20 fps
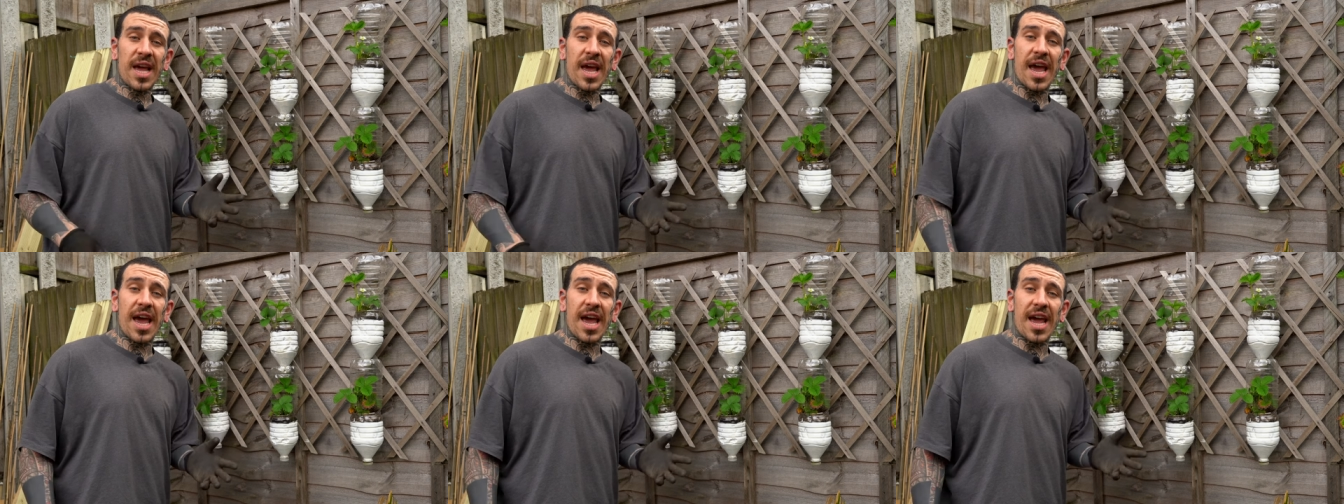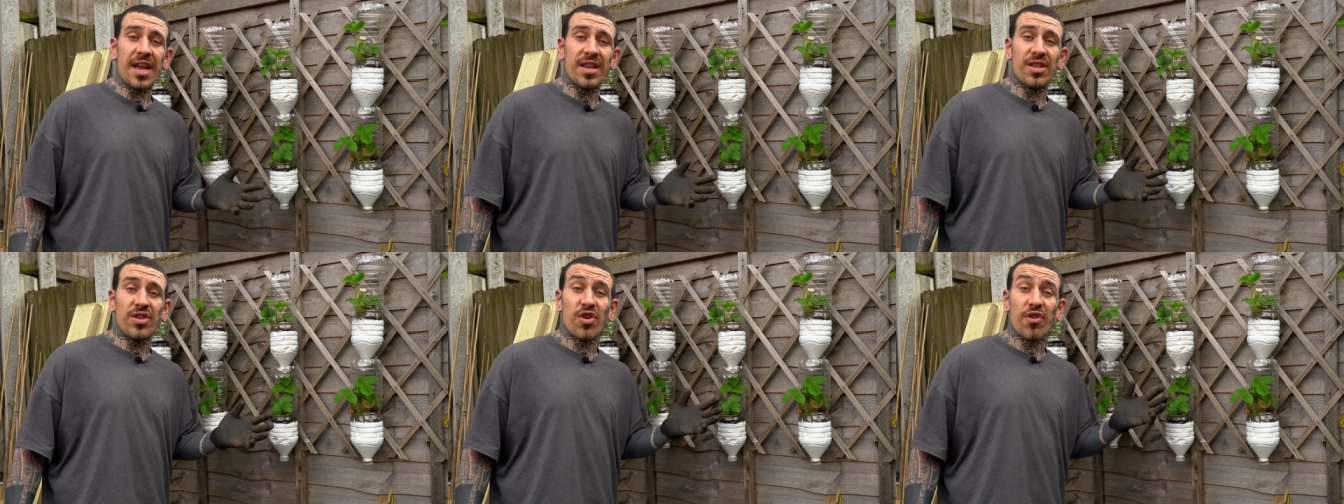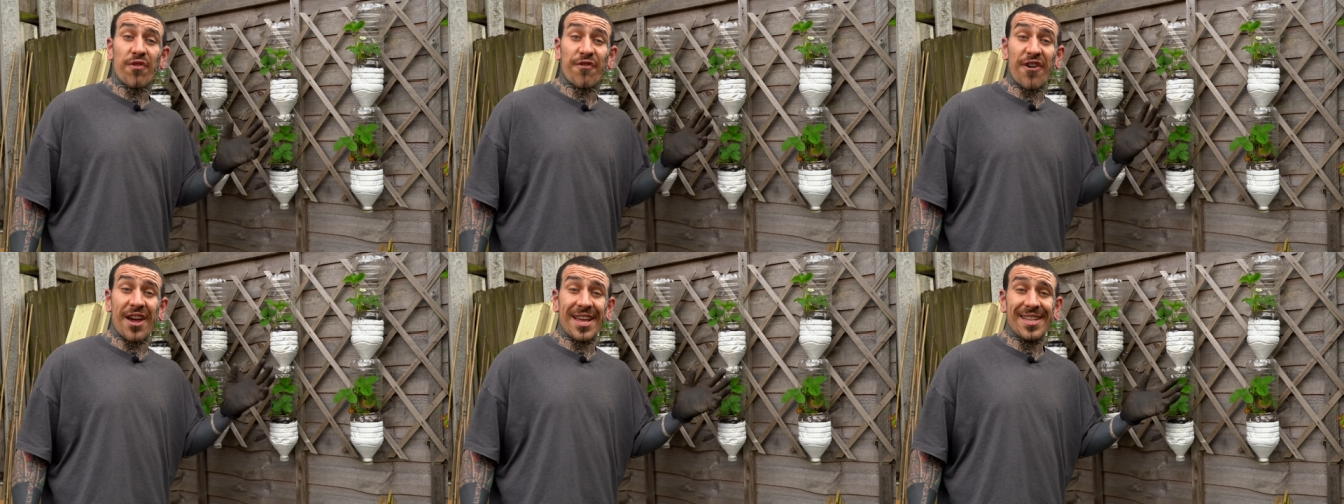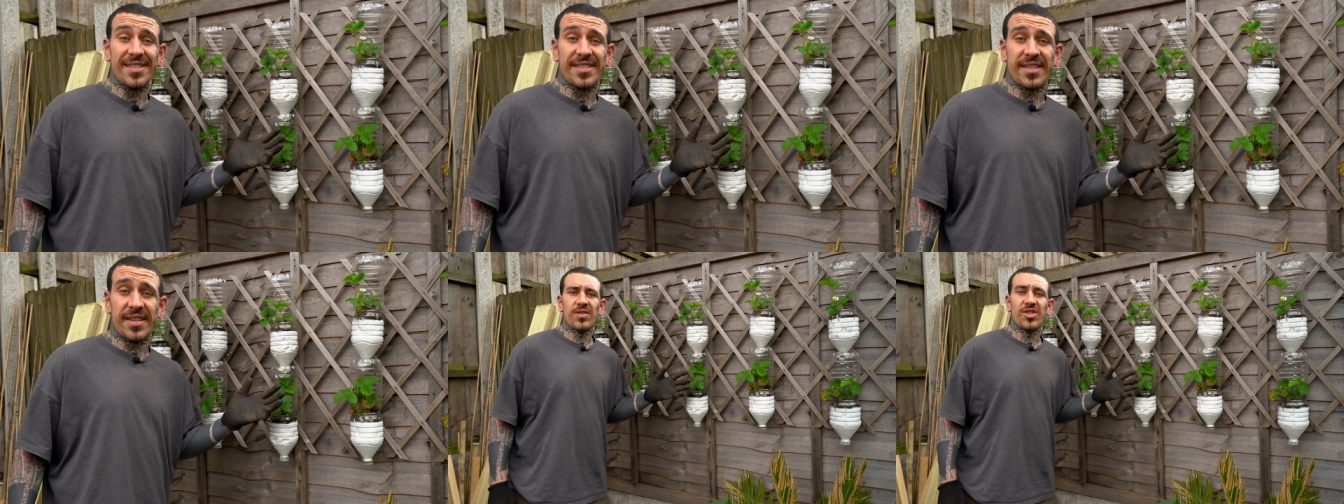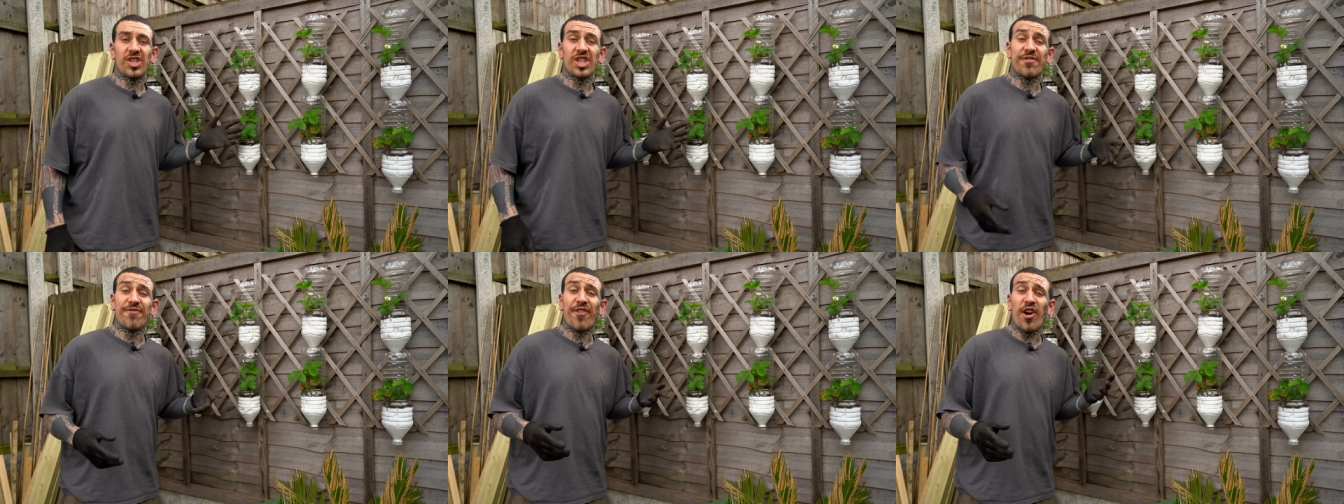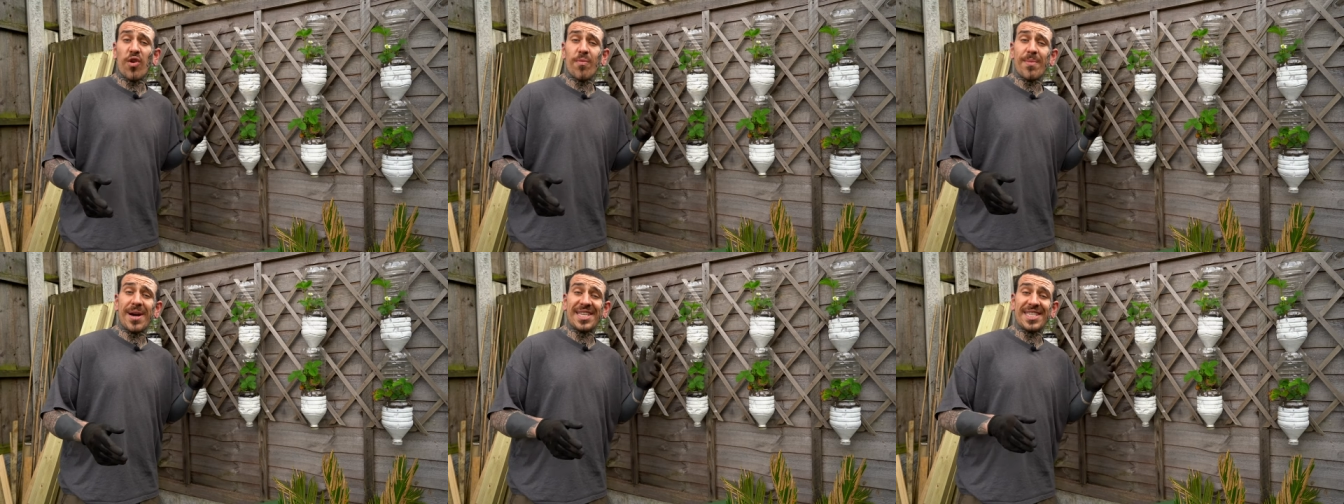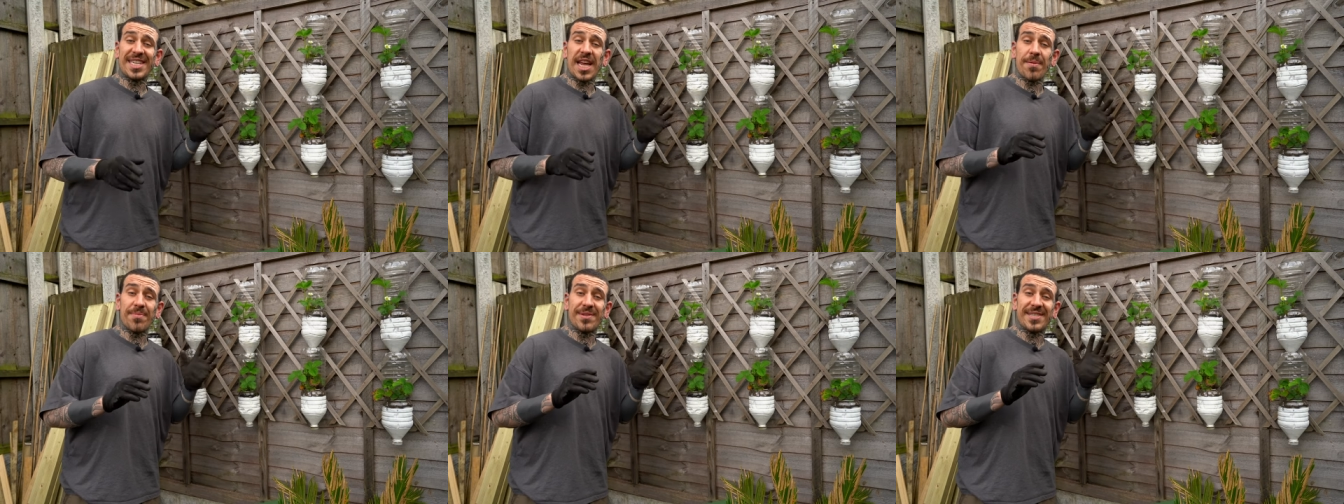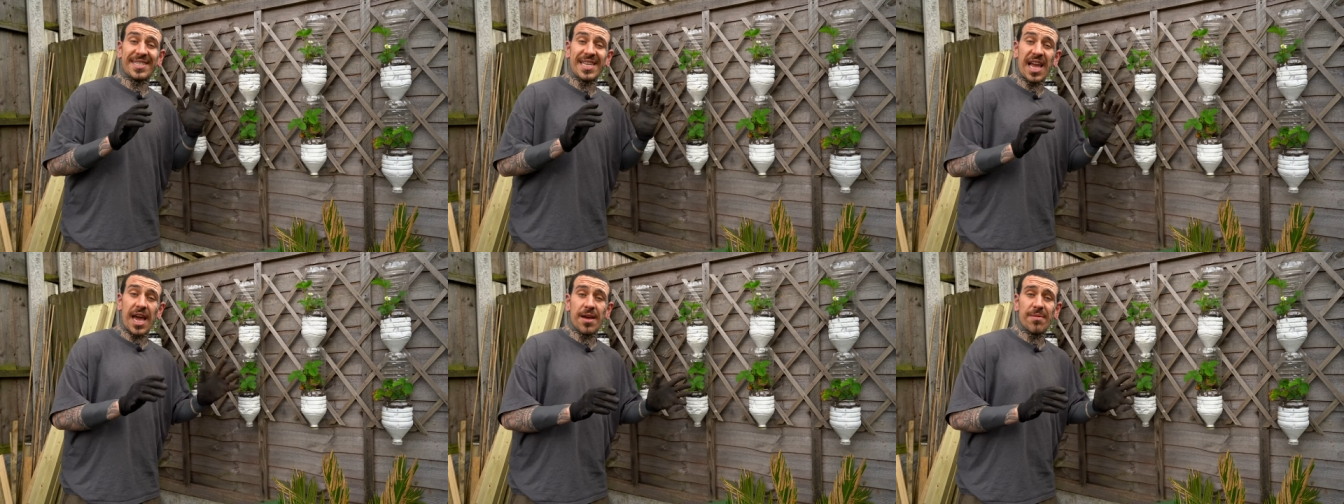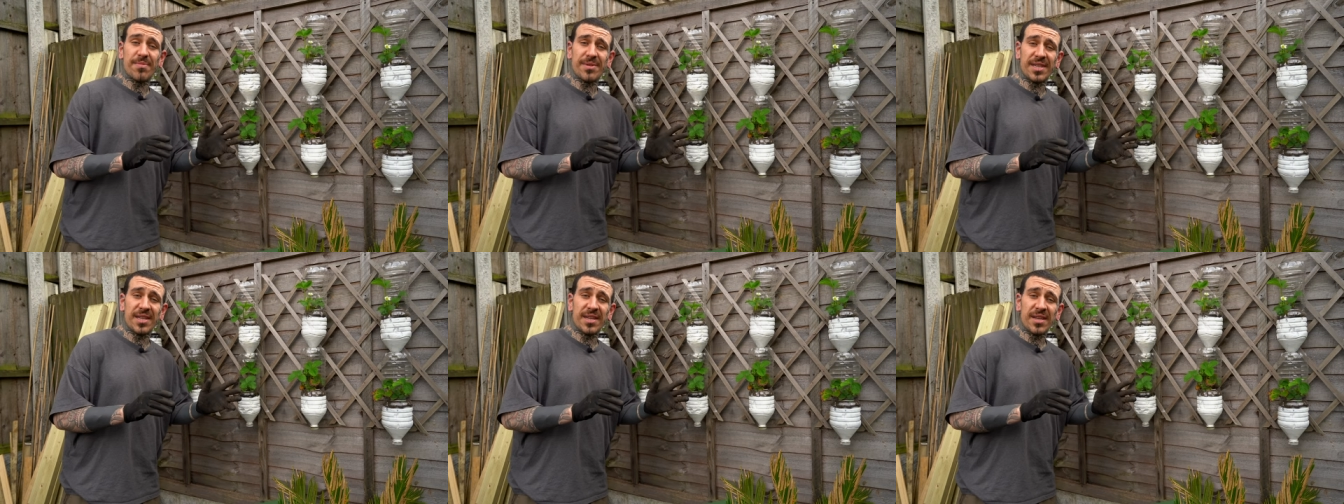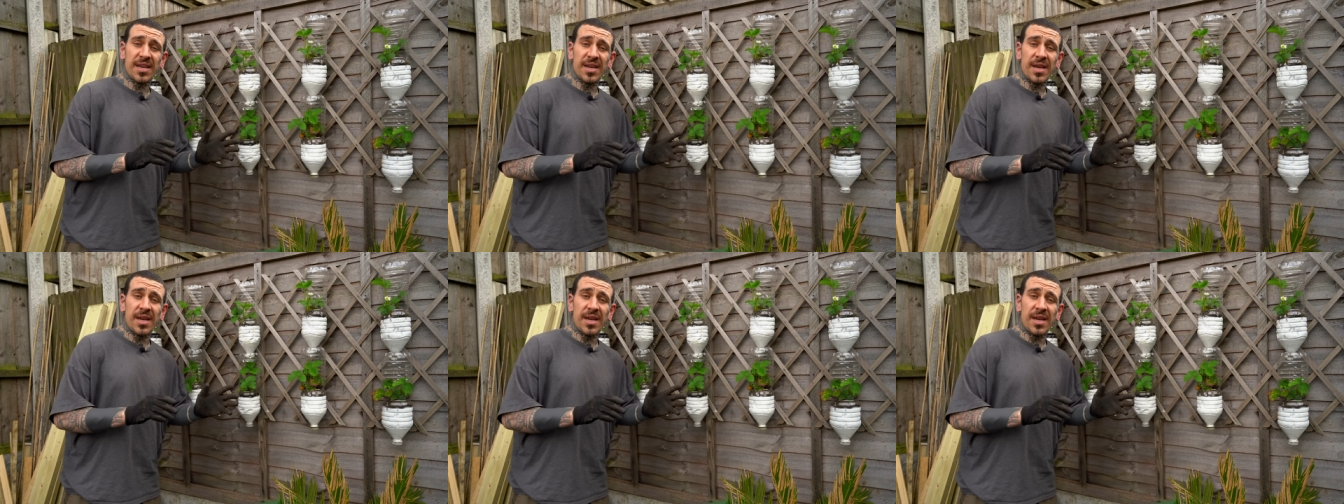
and your fence. Just follow my same steps,